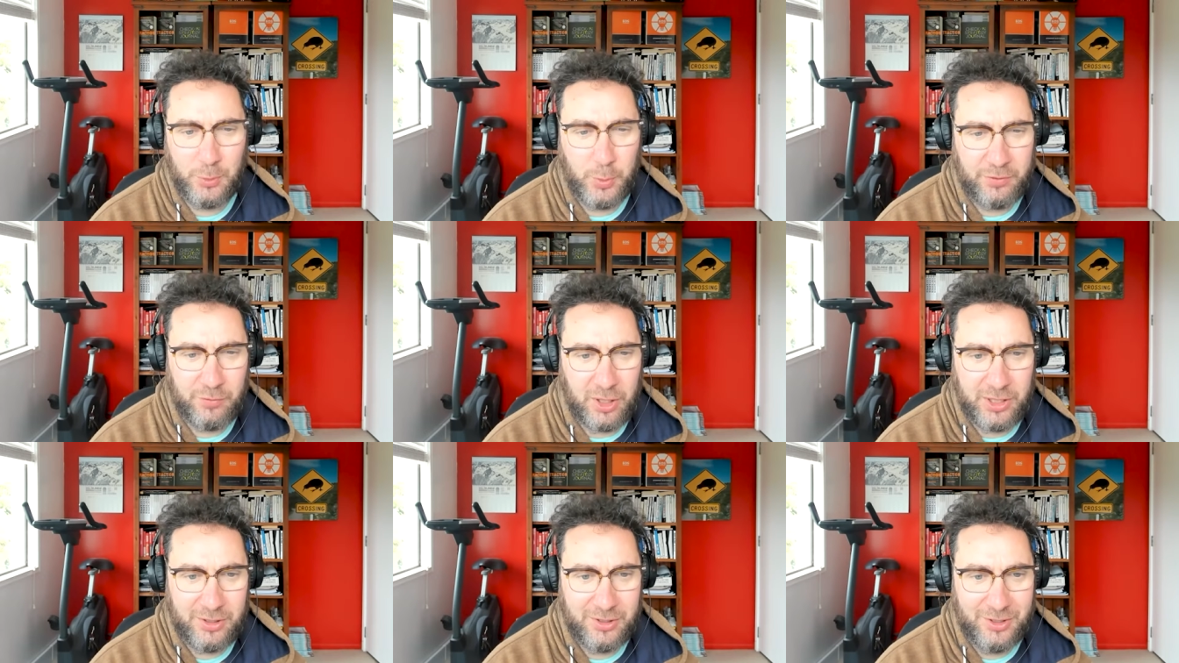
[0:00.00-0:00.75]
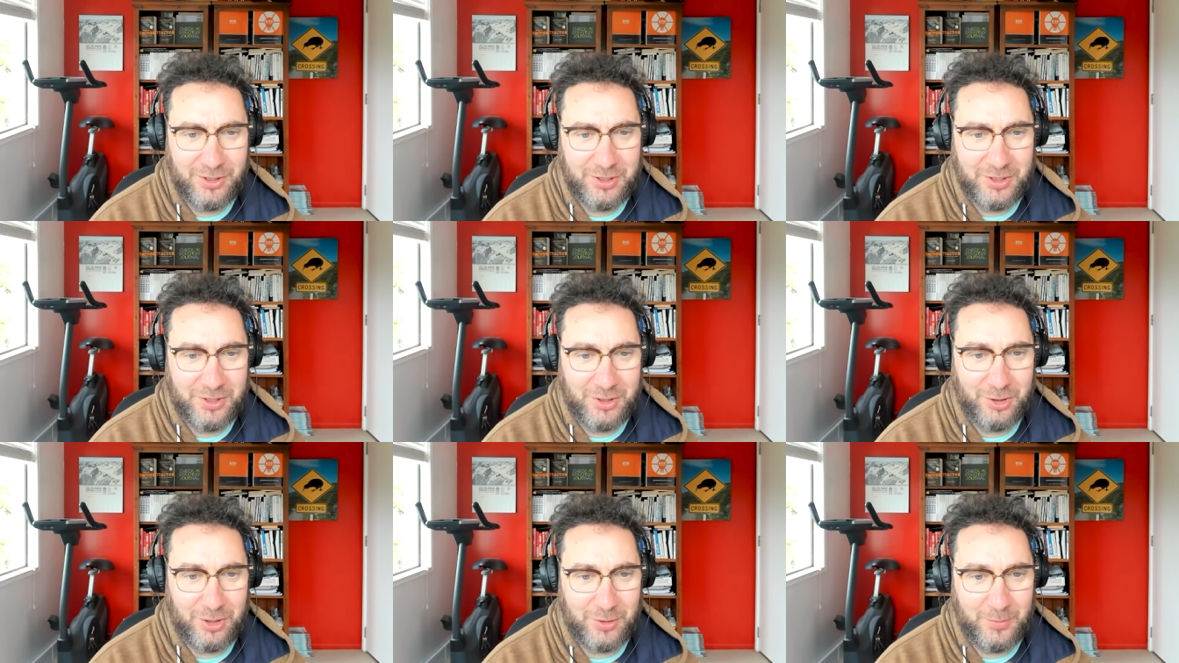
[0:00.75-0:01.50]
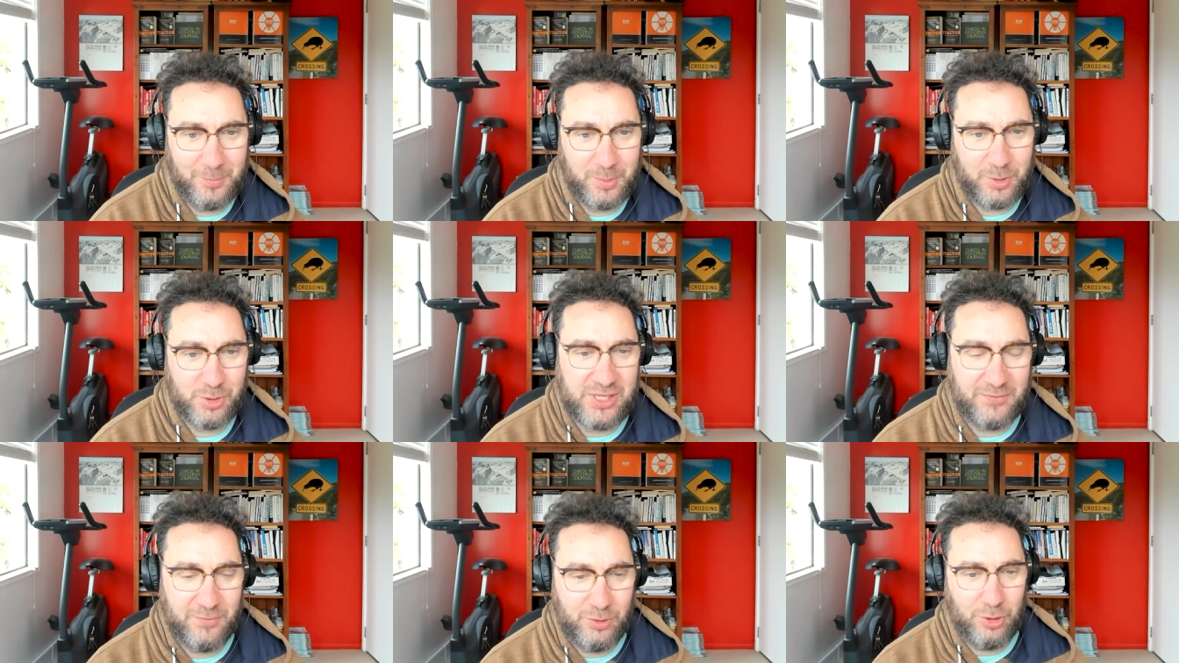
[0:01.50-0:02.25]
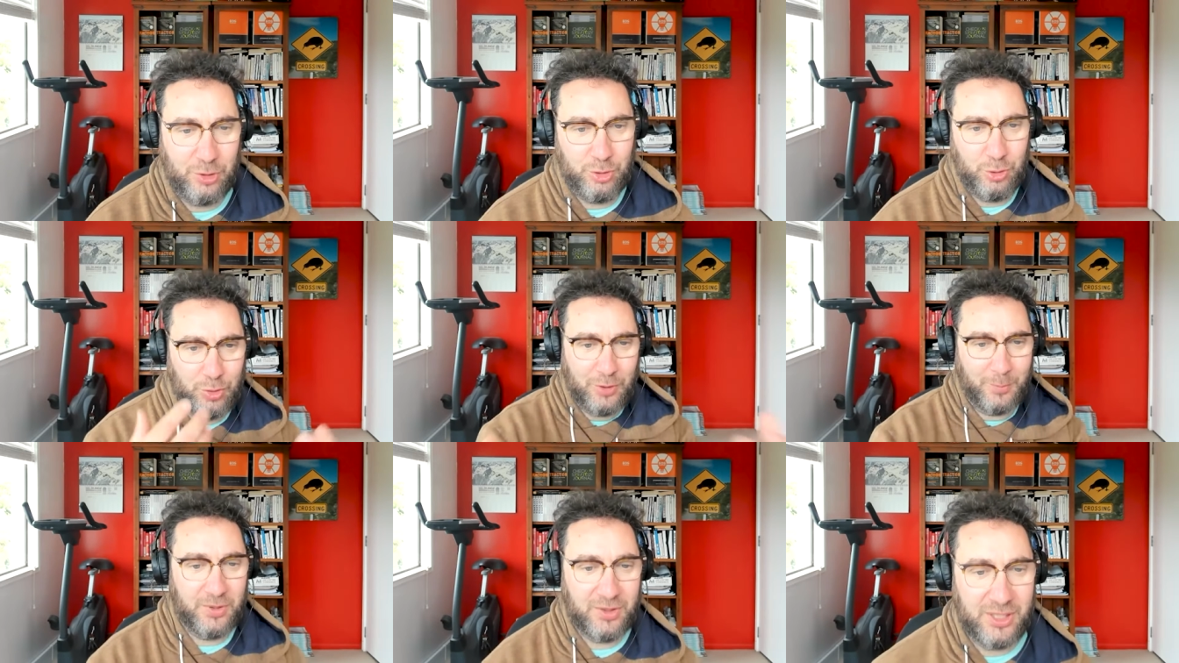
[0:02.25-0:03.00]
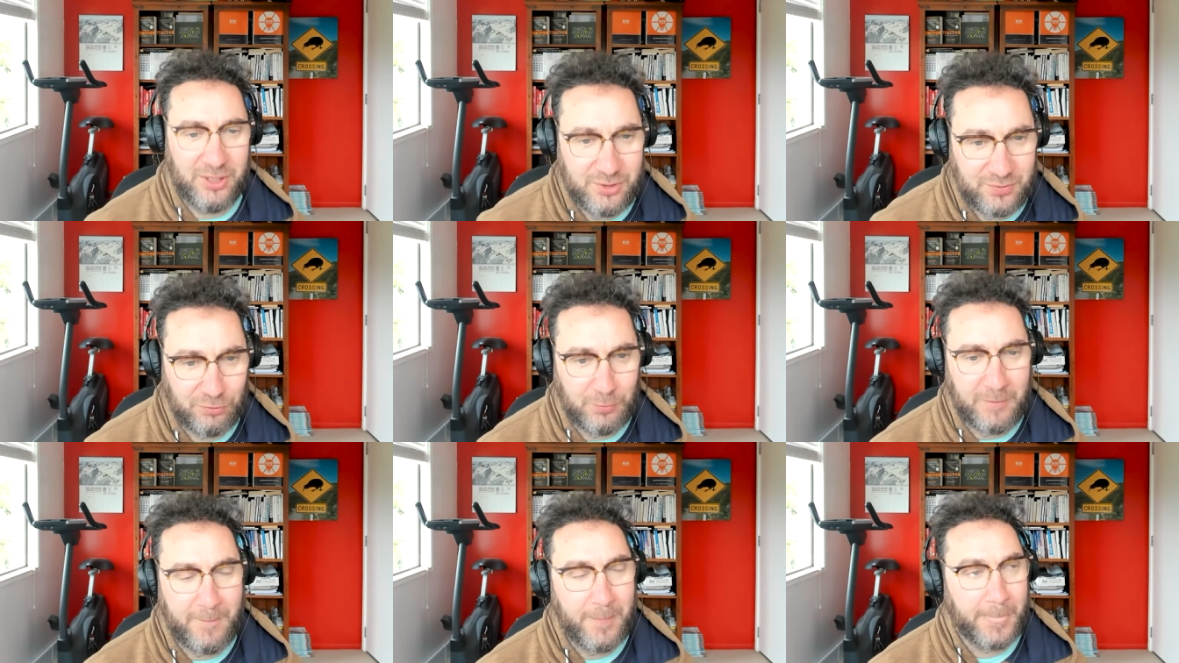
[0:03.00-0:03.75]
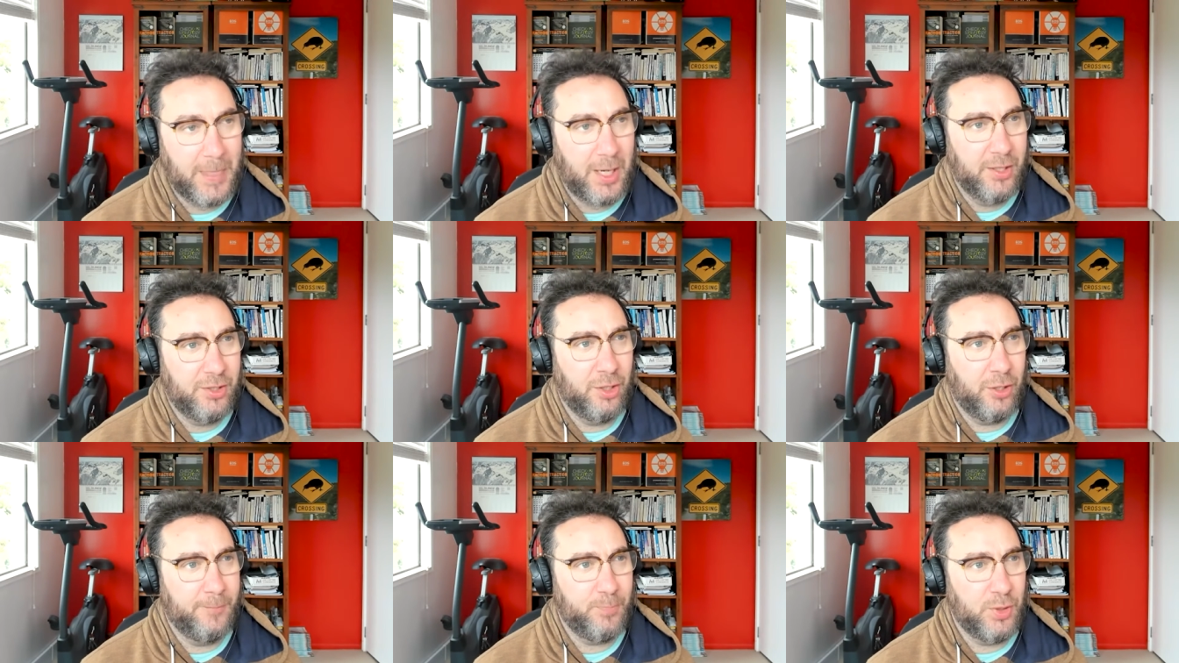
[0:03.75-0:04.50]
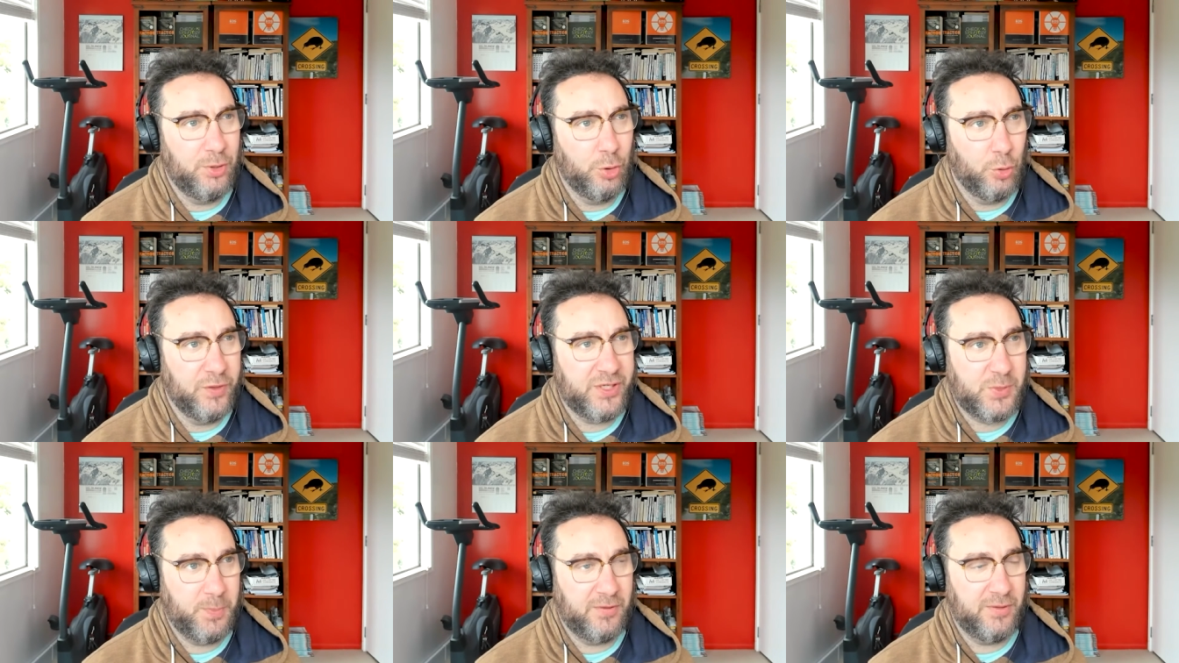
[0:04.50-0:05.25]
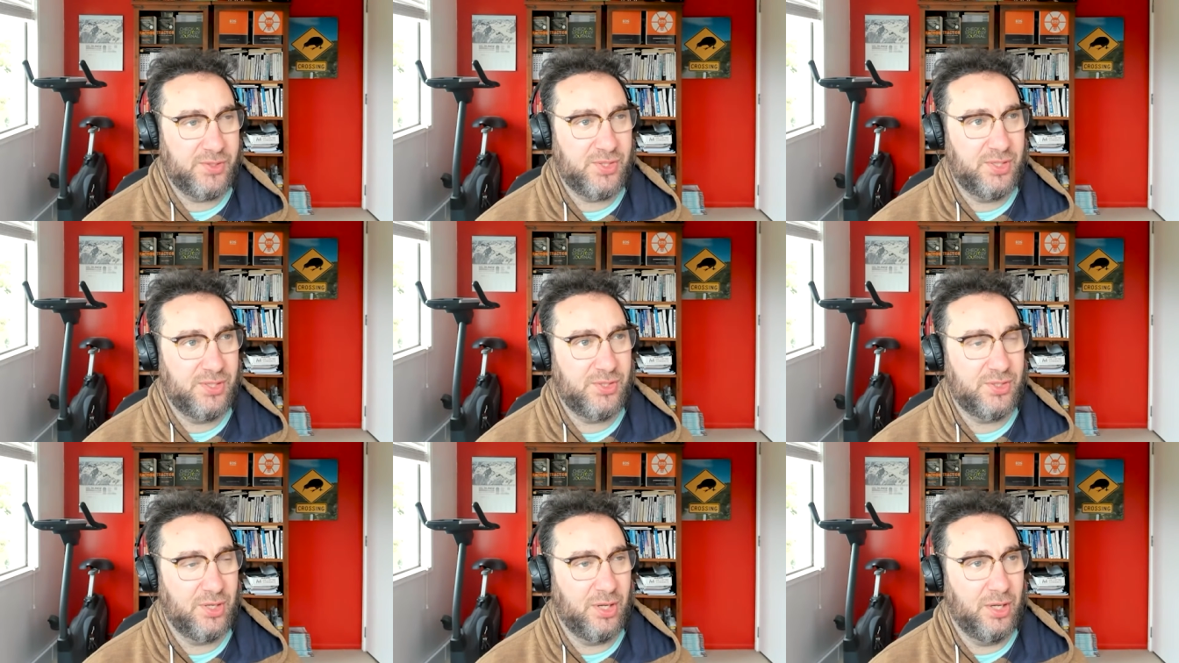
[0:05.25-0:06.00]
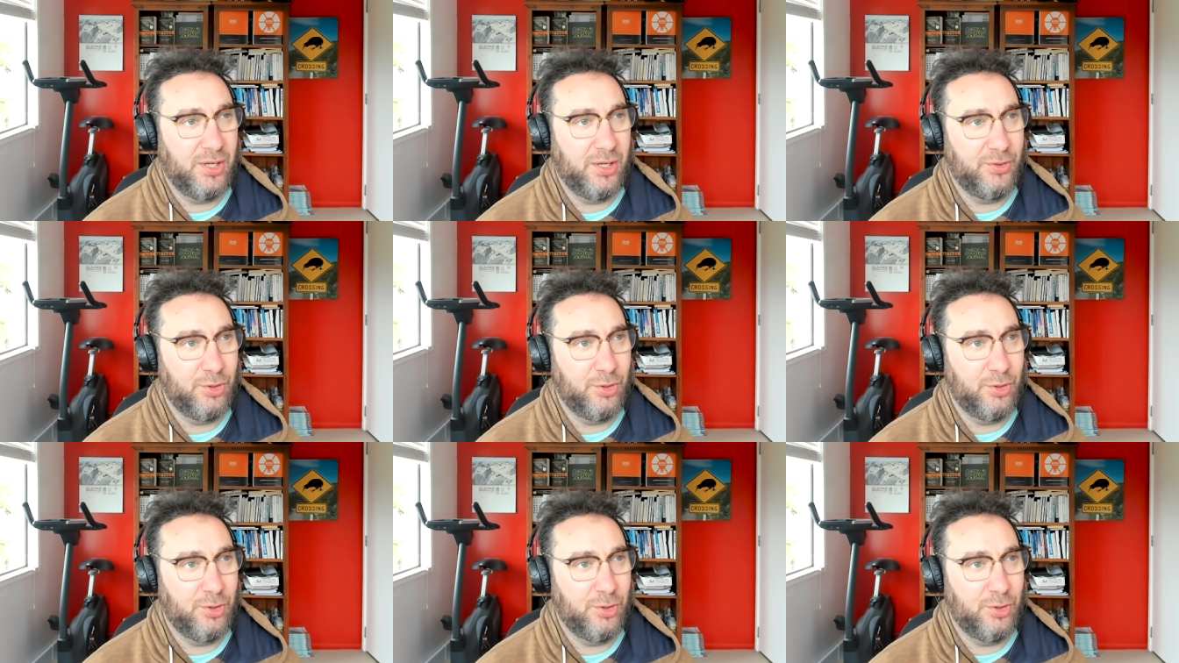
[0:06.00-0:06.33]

we're right? Mm. You know, because you come at things from a, you know, your experiences, the